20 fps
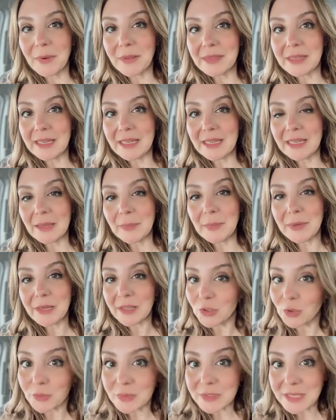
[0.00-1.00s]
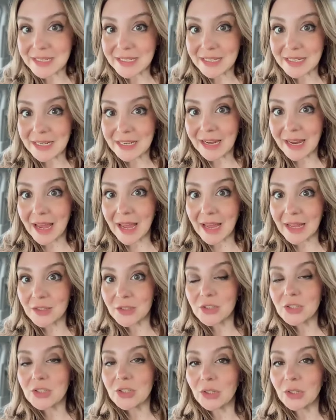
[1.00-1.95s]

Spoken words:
but they picked Oops, I Did It Again,